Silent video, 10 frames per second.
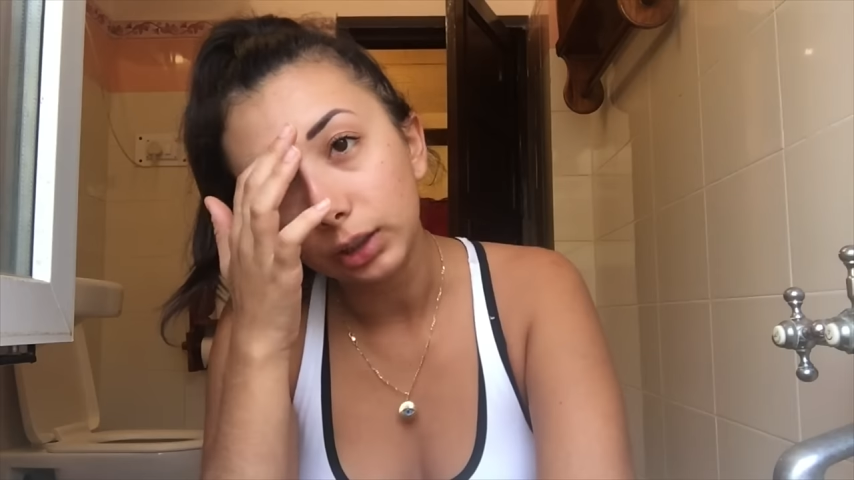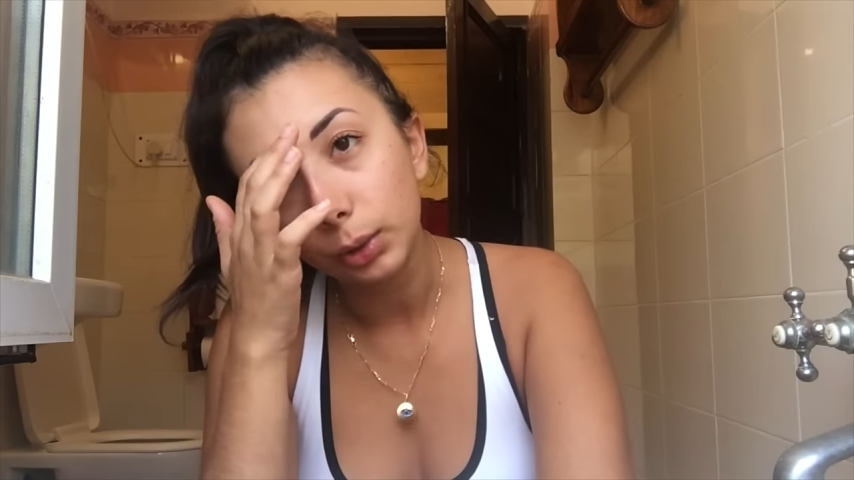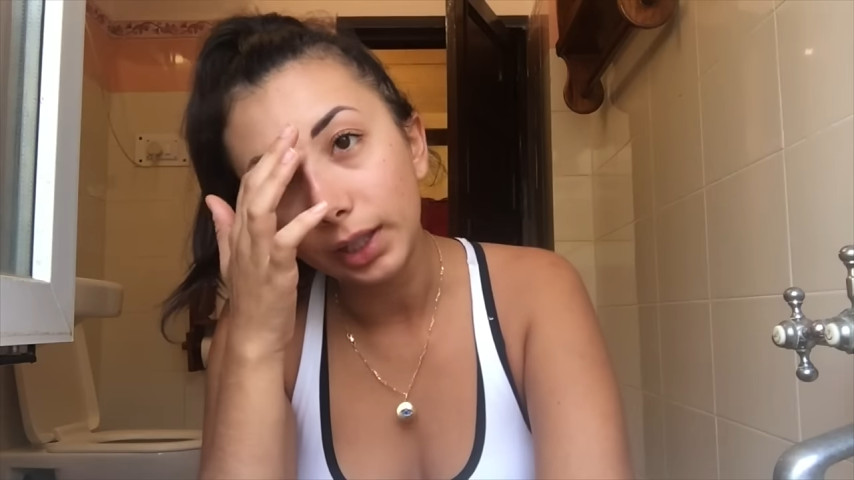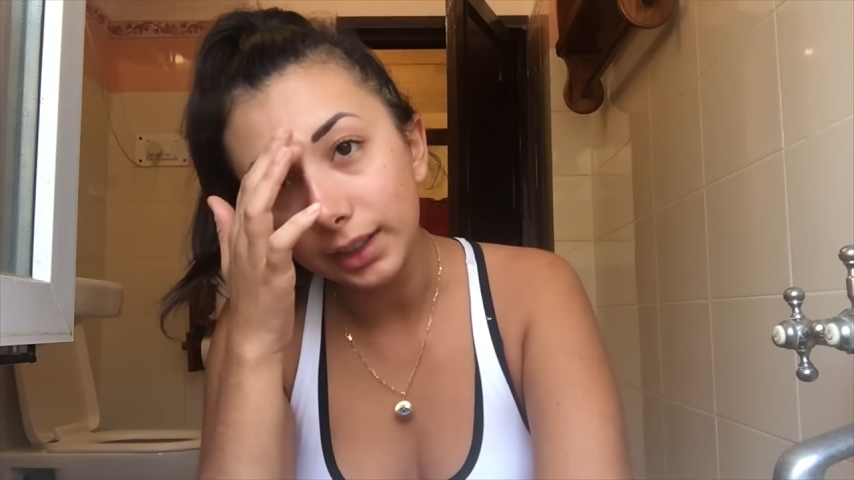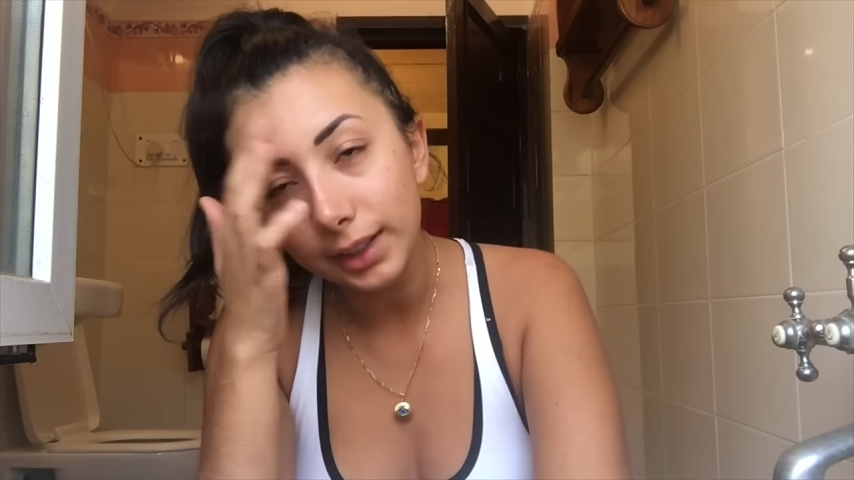And they
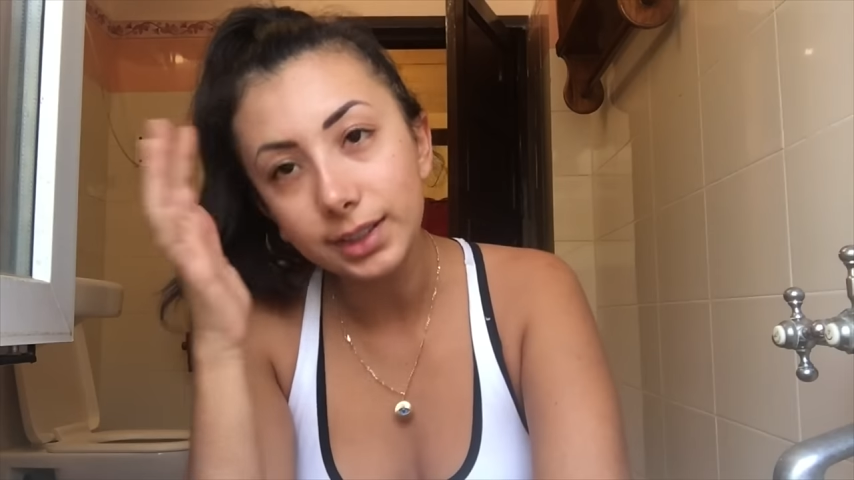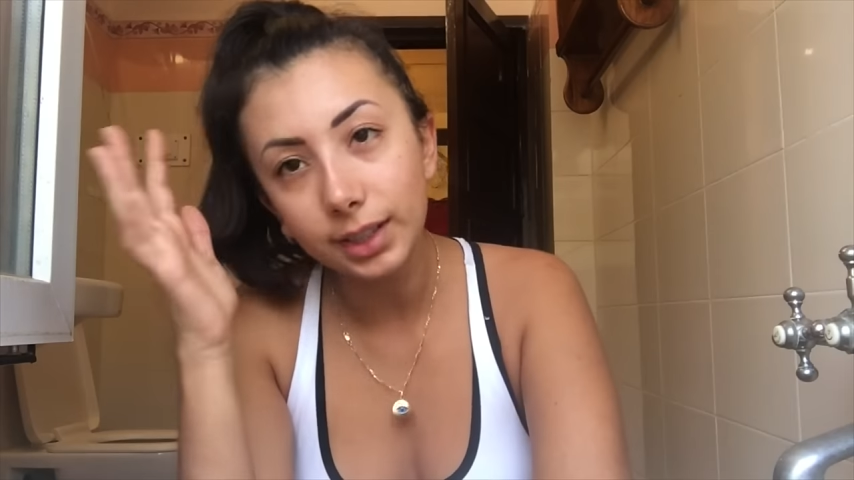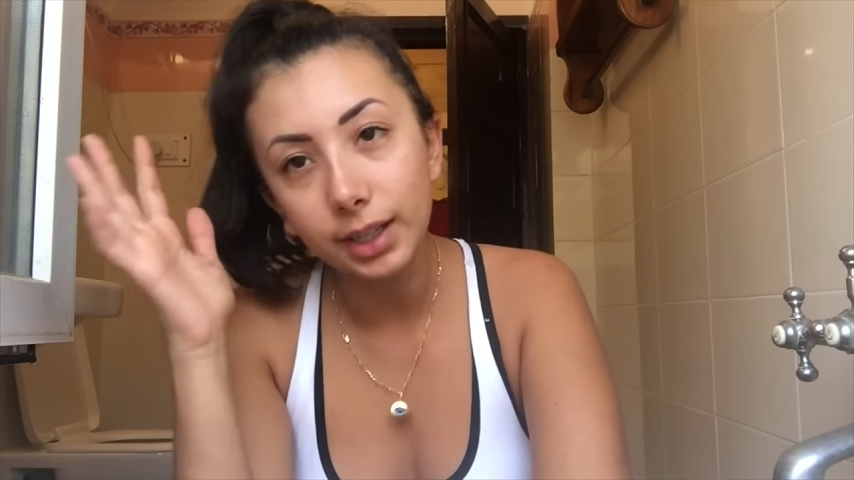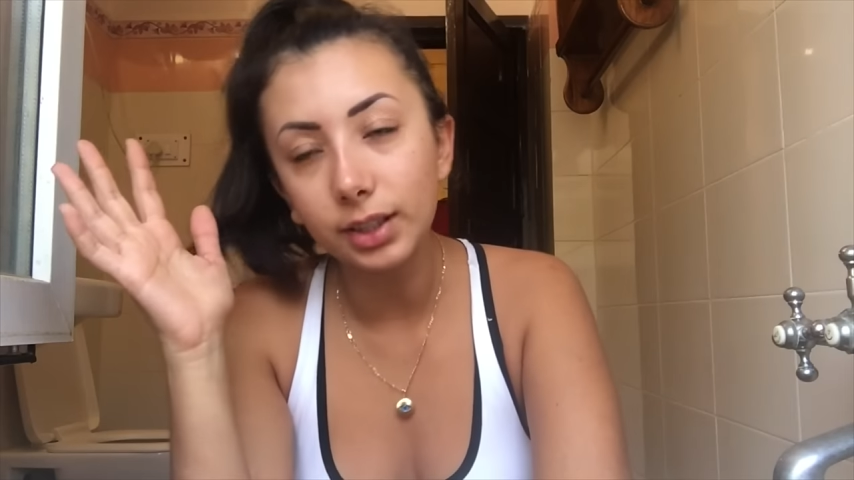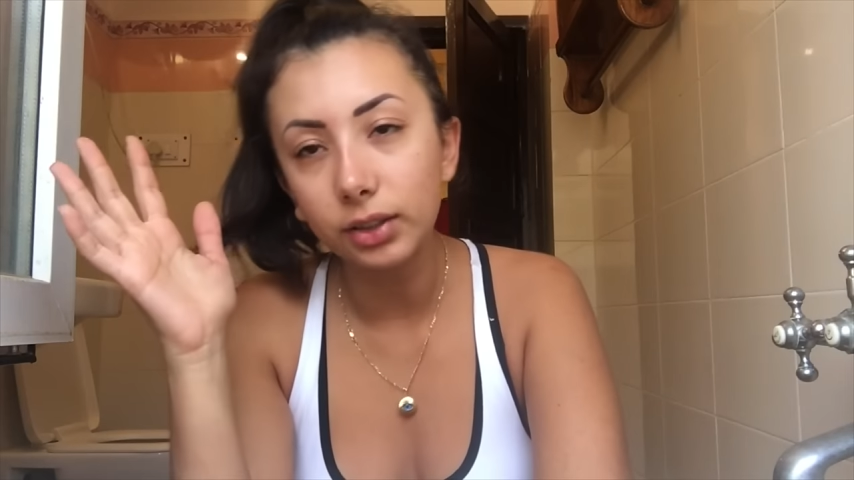were like, yes,
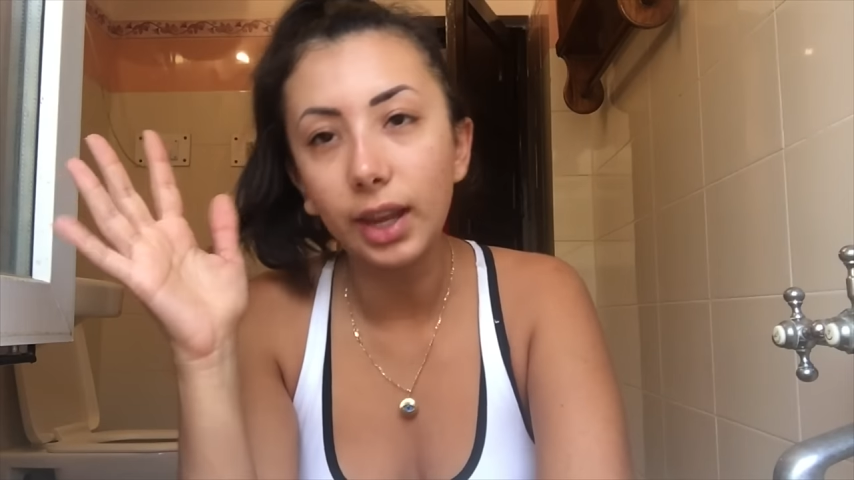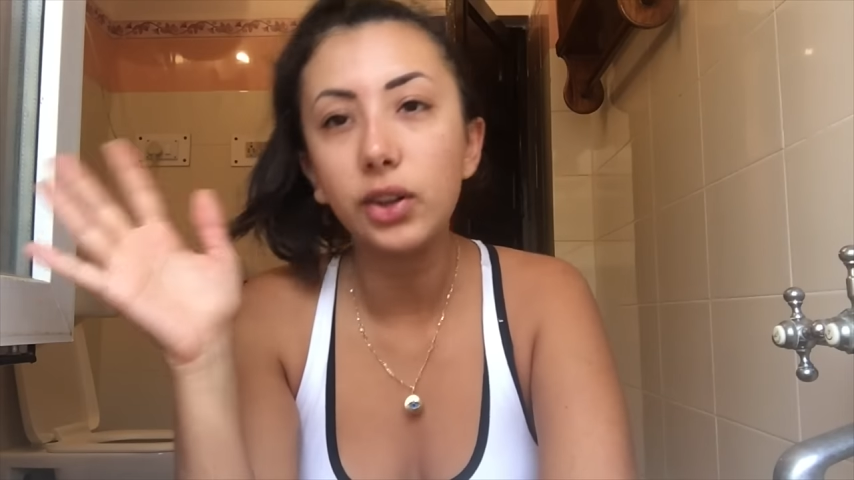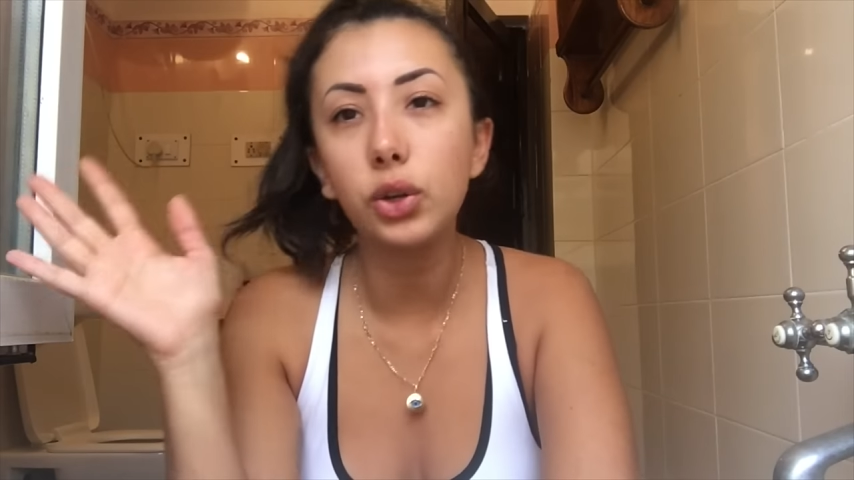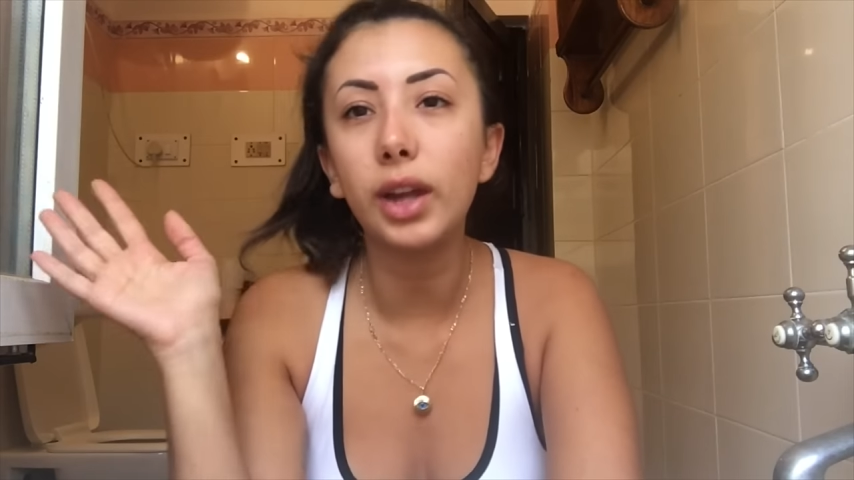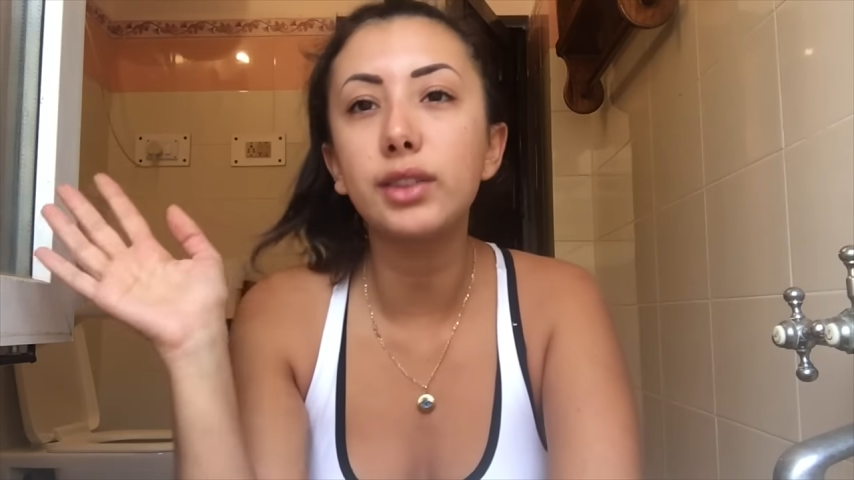yes, I'll
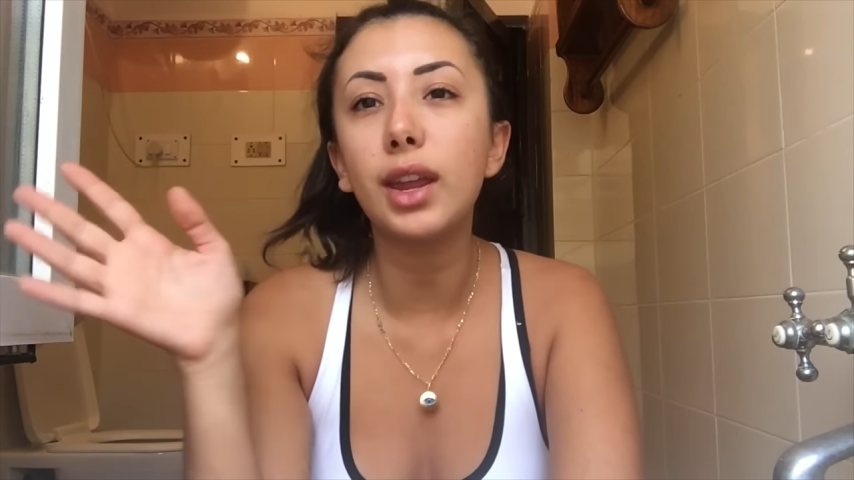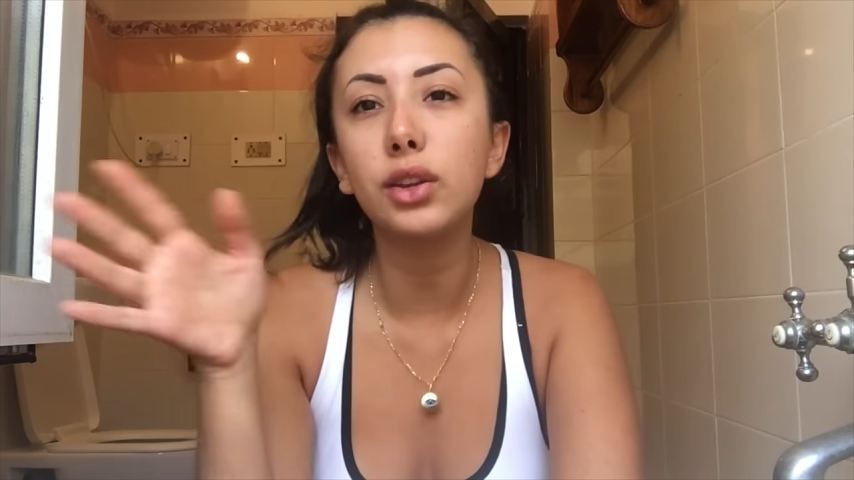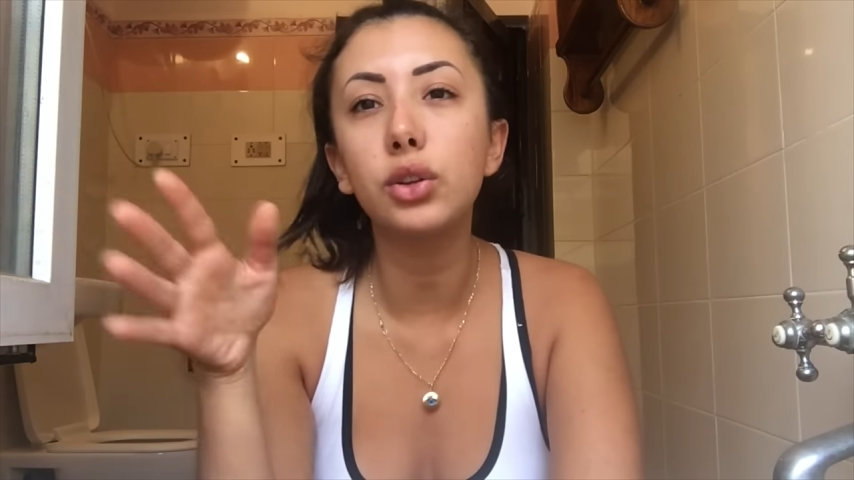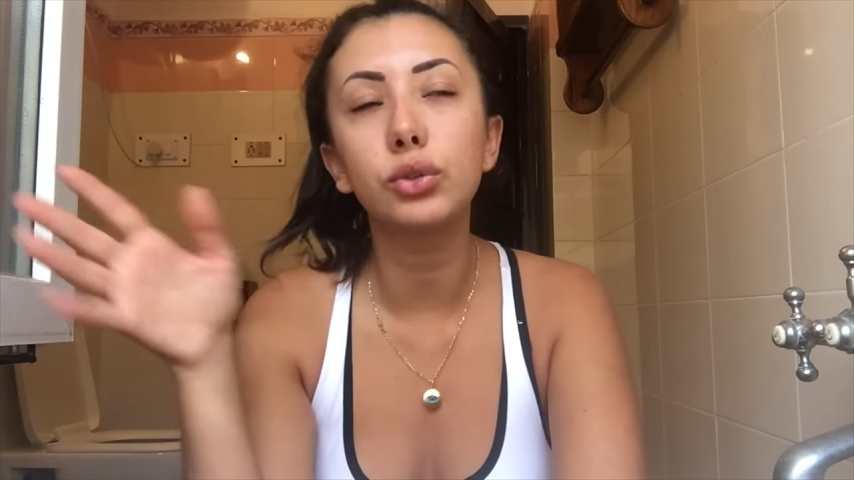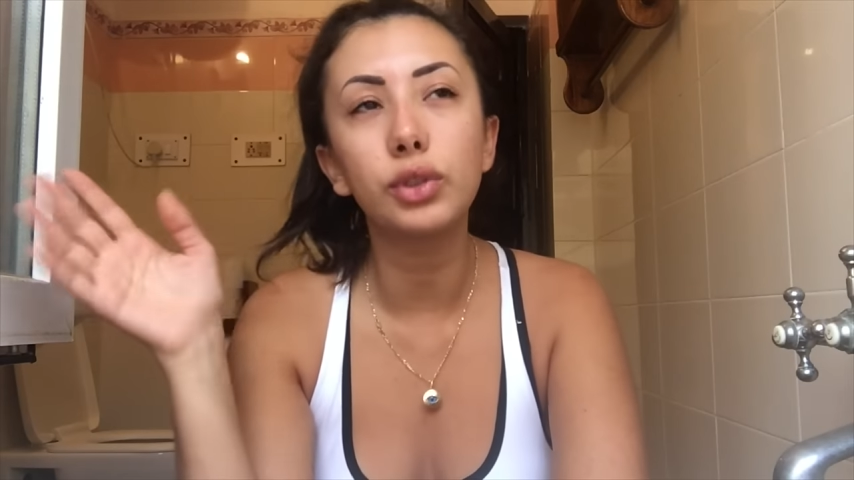take you. I take you.